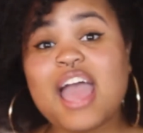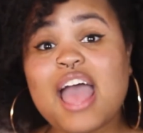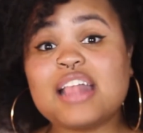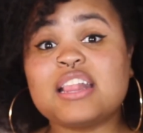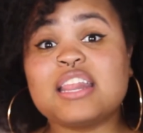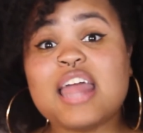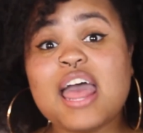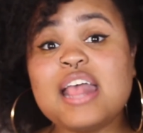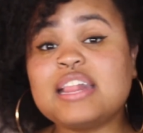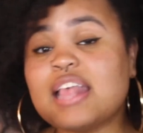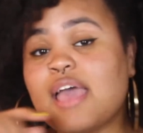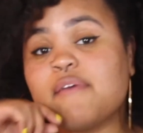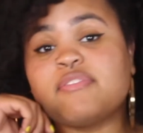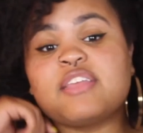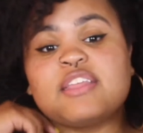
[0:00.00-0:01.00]
guys, so that is
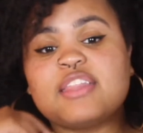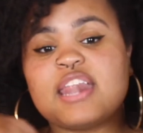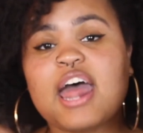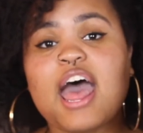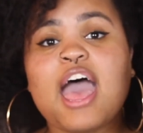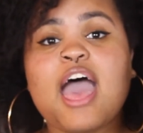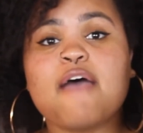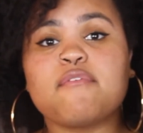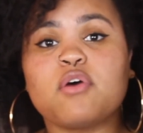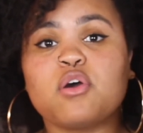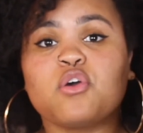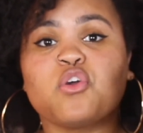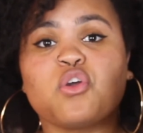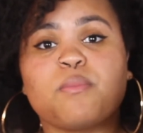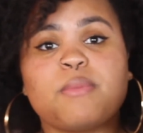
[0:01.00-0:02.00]
everything that I have
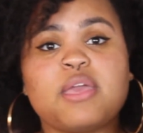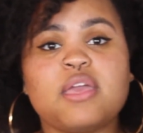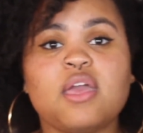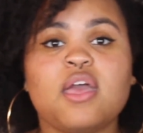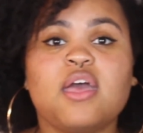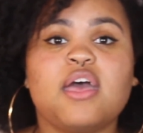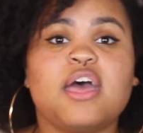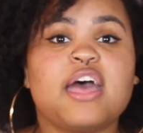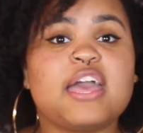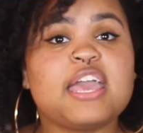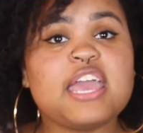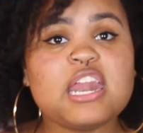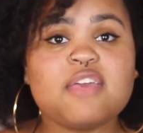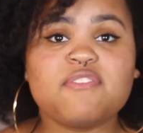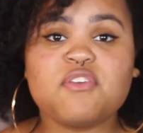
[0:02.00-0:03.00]
on grooming.
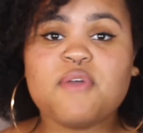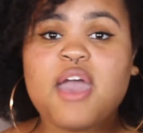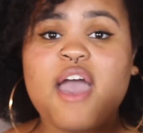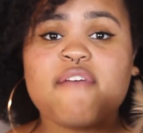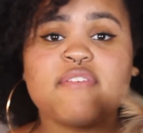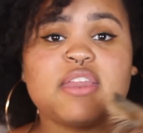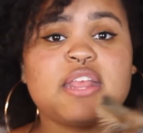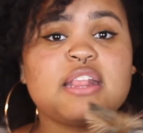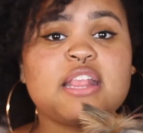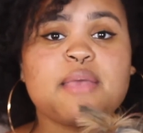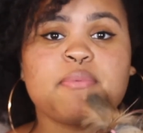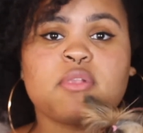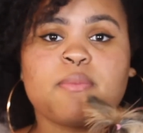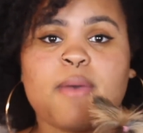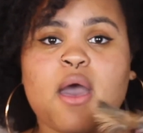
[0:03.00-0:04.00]
Again, if you have any
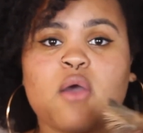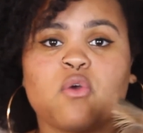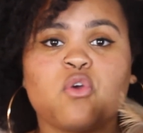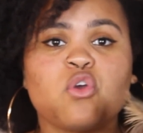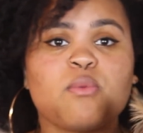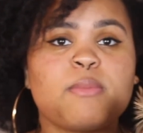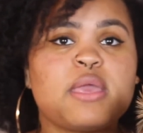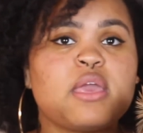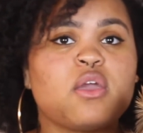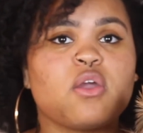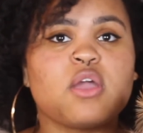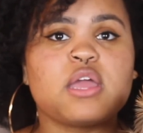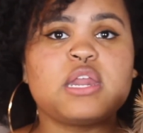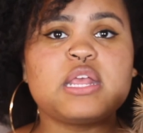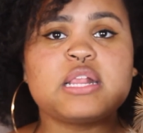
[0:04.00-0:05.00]
tips about grooming or
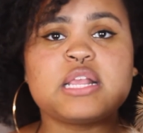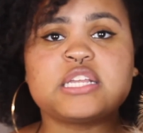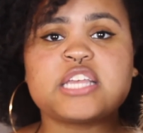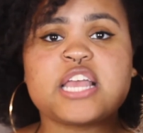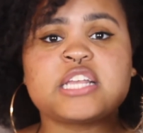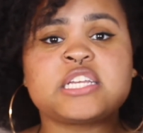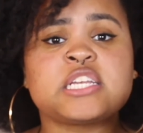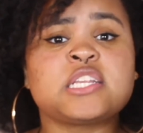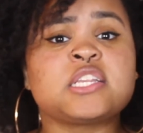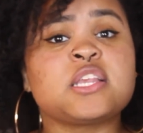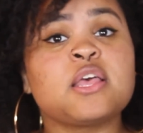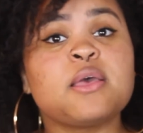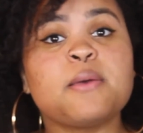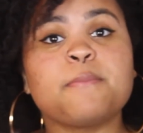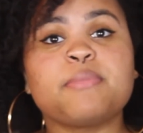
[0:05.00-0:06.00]
any suggestions,
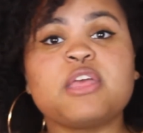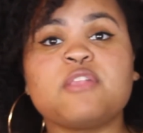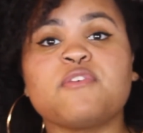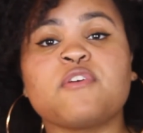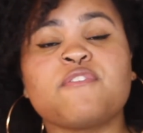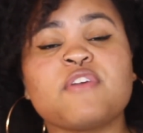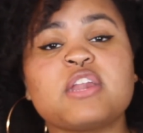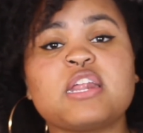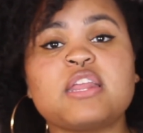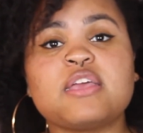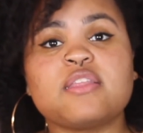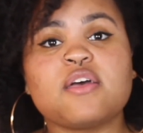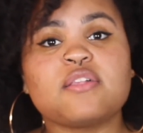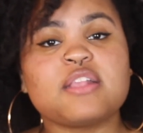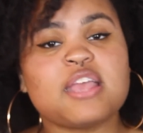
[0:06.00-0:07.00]
please feel free to
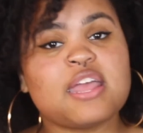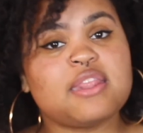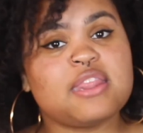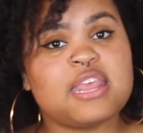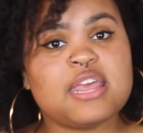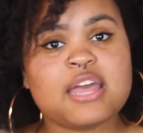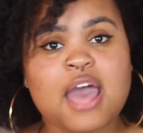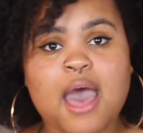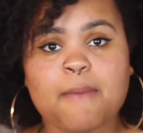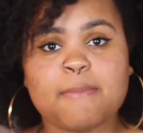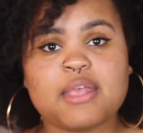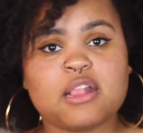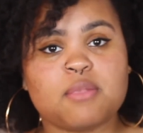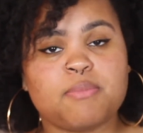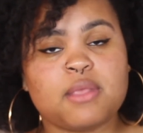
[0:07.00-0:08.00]
leave those in the
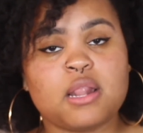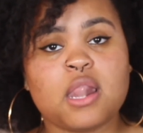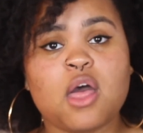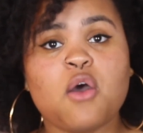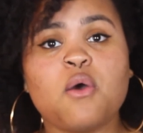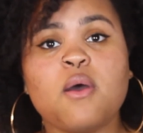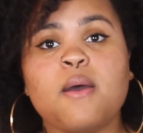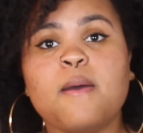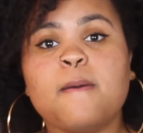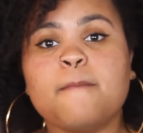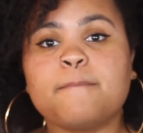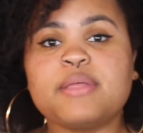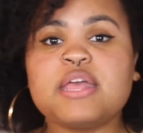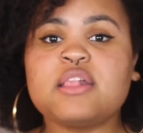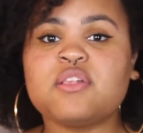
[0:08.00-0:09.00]
comments below.
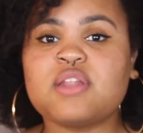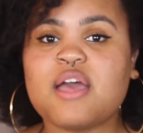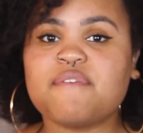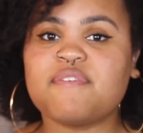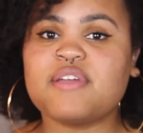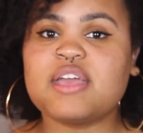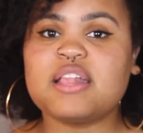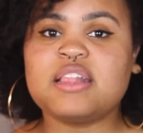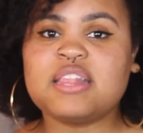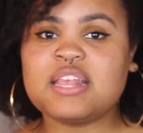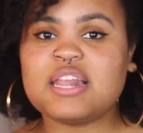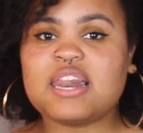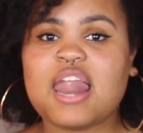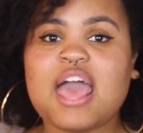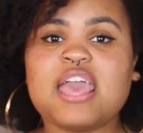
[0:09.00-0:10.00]
Please do not forget
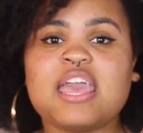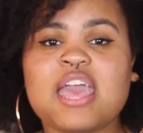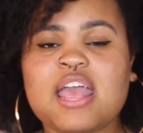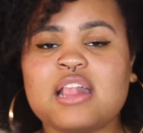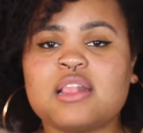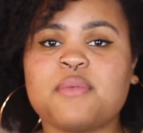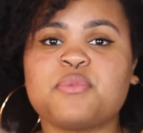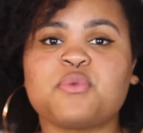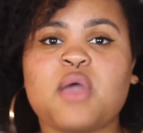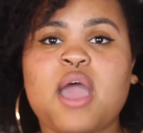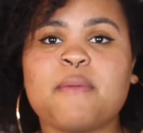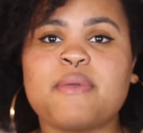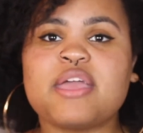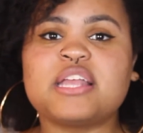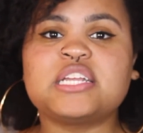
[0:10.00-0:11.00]
to like and
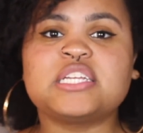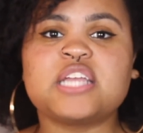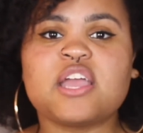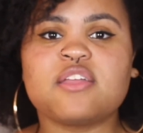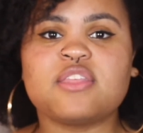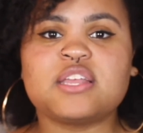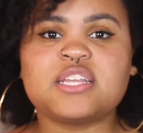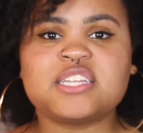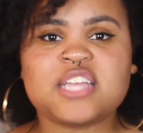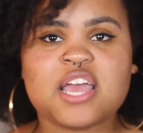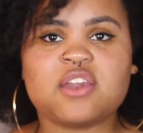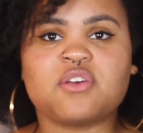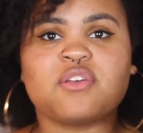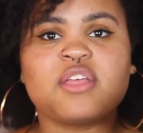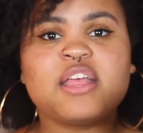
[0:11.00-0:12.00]
subscribe and share this
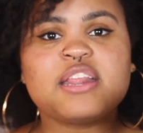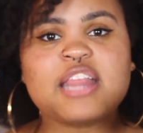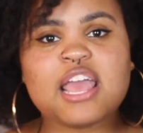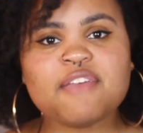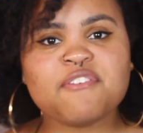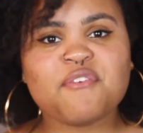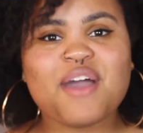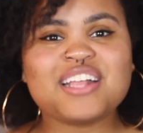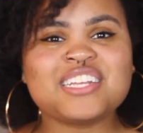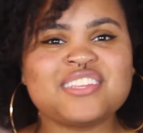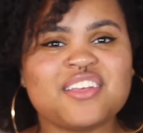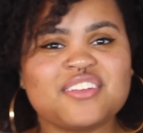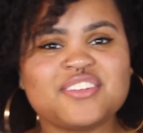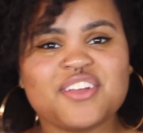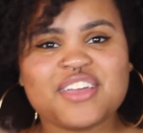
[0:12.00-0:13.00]
channel. Thanks for
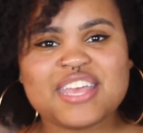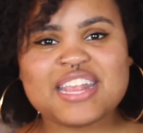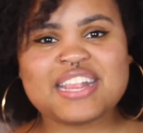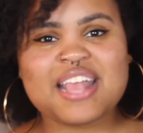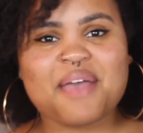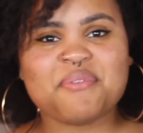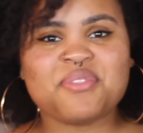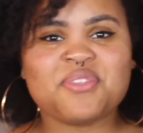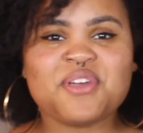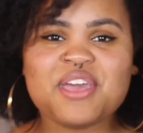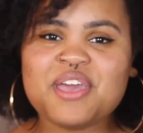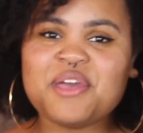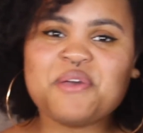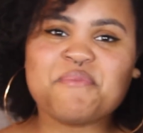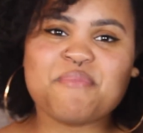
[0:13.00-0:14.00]
watching those Yorkies
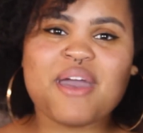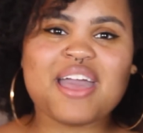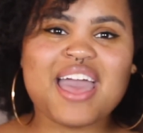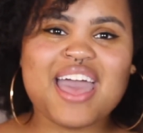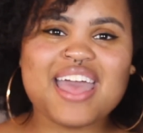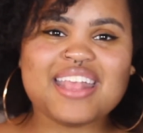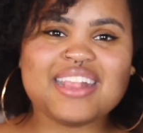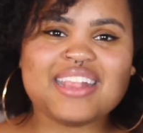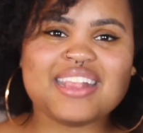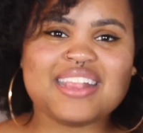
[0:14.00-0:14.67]
×3. Bye guys.